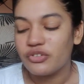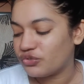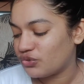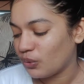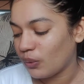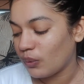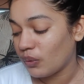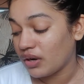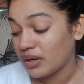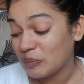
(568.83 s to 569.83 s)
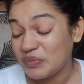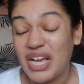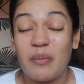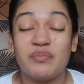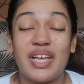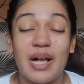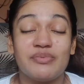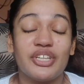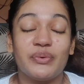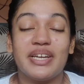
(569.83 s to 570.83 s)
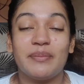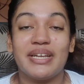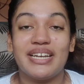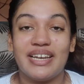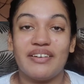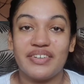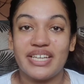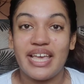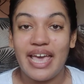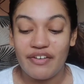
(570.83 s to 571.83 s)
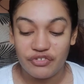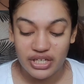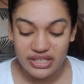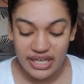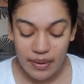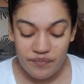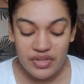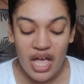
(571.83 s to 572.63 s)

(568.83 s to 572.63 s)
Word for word: So um, yeah, absolutely been loving everything.